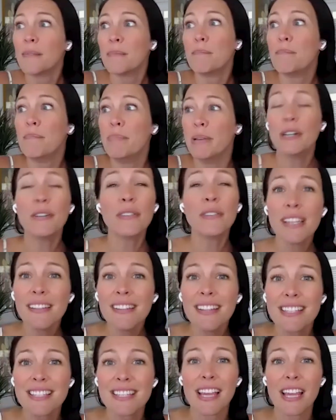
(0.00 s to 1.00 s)
building
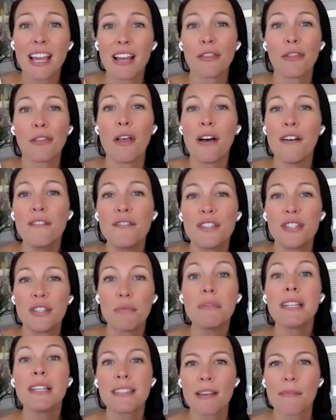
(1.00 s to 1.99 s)
this. Like, I love
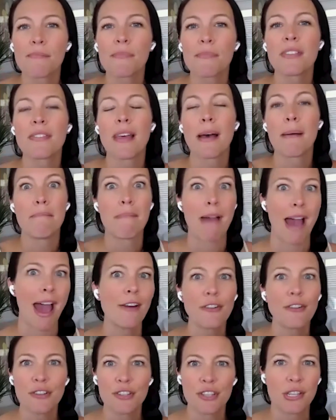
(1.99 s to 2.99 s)
doing something that
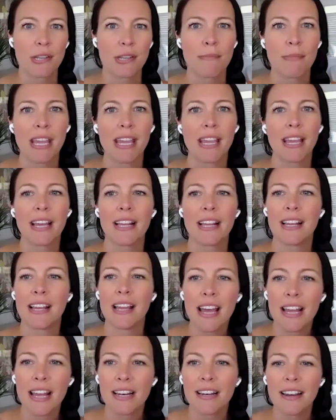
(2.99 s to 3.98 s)
matters to me.
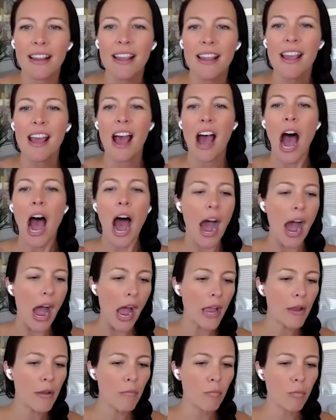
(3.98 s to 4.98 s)
And
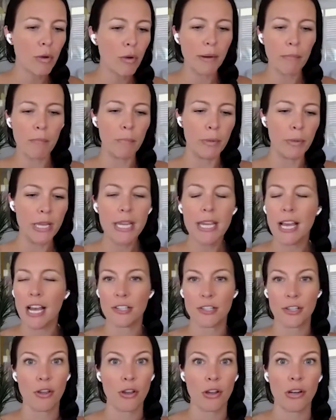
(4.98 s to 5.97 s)
I wouldn't be
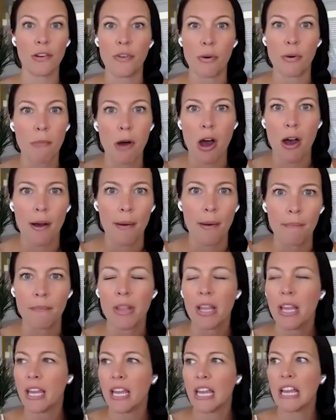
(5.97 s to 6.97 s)
as good of a mom
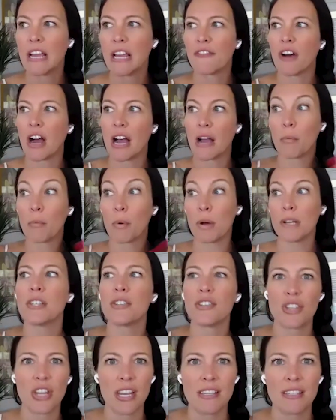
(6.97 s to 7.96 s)
if I
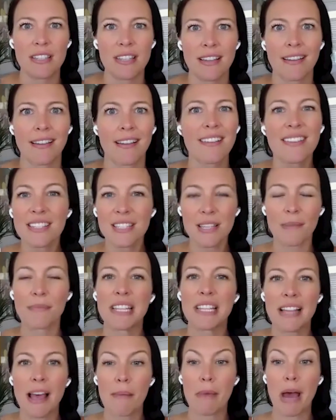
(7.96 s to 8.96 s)
wasn't chasing
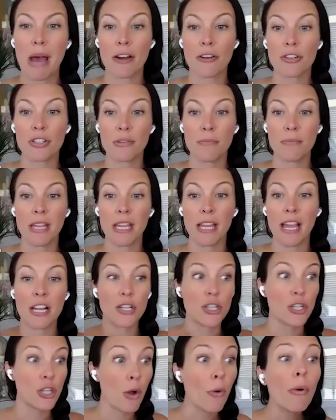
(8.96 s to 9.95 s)
something that mattered to me
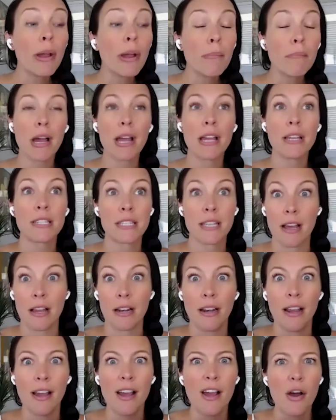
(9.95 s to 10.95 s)
and showing my
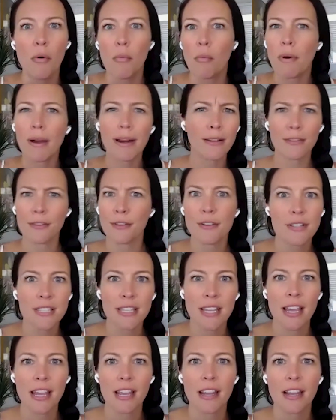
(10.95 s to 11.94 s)
son what it
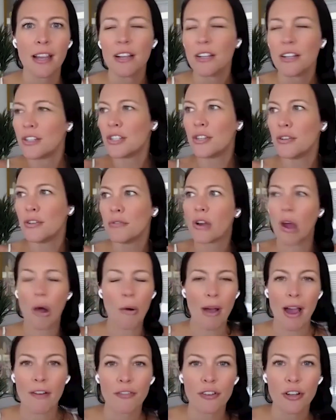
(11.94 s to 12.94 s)
looks like to
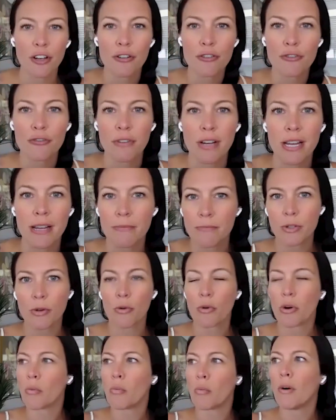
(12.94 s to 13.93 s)
go after your dreams
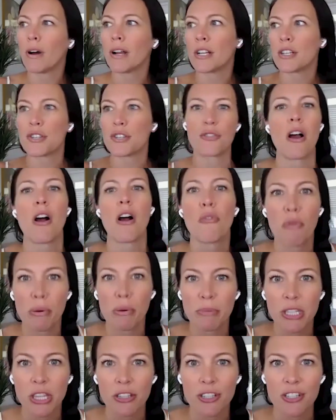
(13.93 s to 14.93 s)
or what a strong
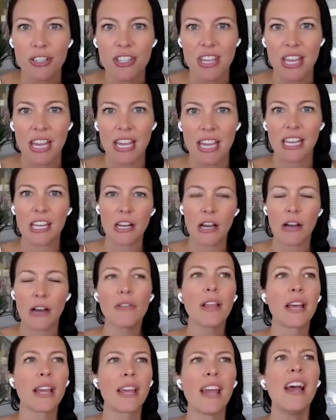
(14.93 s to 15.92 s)
woman looks like,
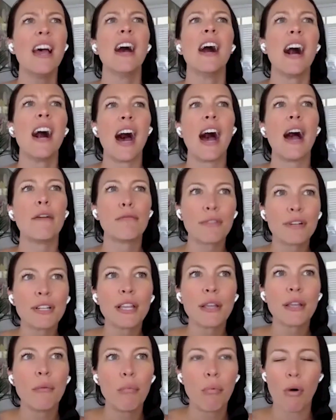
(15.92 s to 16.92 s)
like I
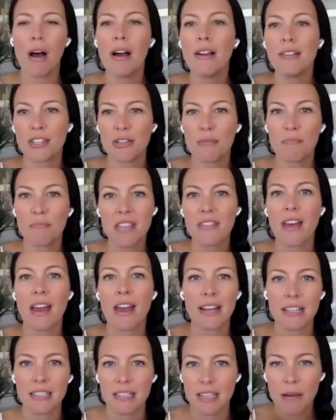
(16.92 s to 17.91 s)
really want to be that
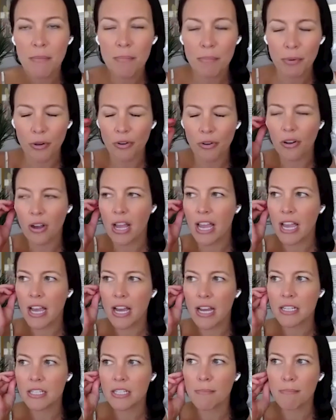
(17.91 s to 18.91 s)
example.
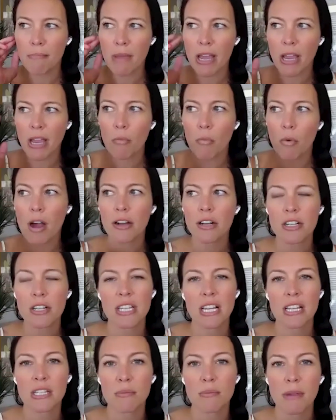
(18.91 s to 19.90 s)
And Megan Walker
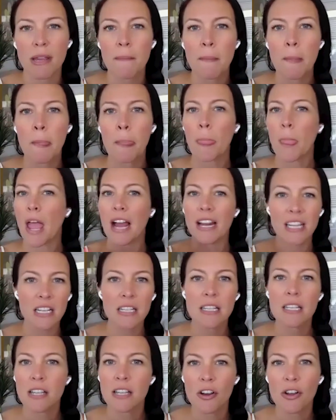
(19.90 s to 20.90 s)
said to me, I
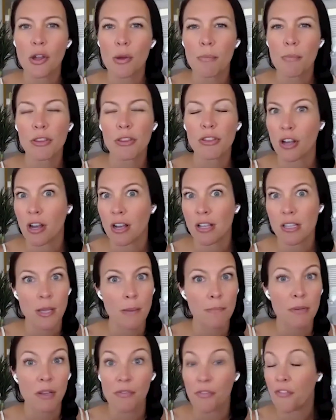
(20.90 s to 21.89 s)
need to tell you about the
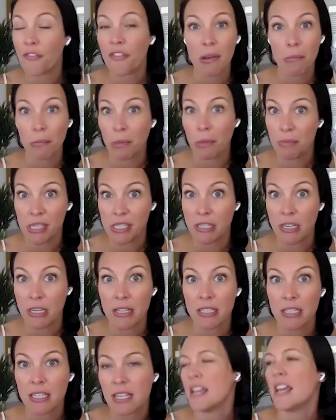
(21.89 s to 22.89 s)
concept of the family
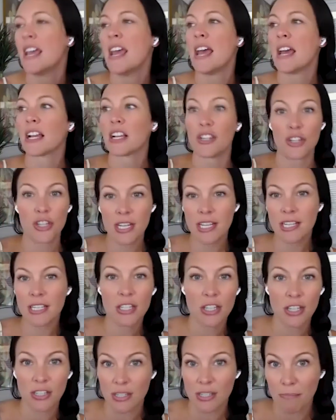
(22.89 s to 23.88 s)
business because she
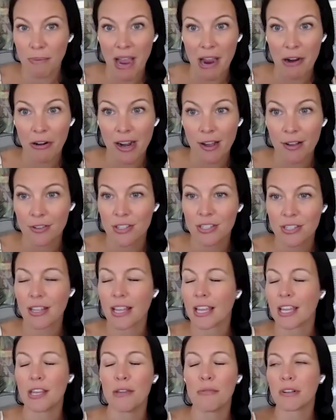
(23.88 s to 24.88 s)
is just a powerhouse.
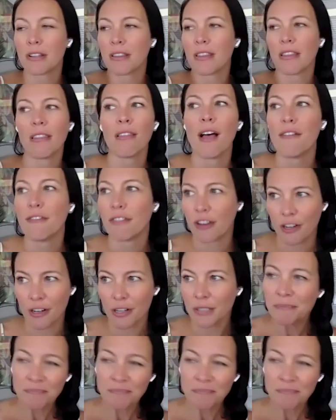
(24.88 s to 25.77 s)
Like, you would love her.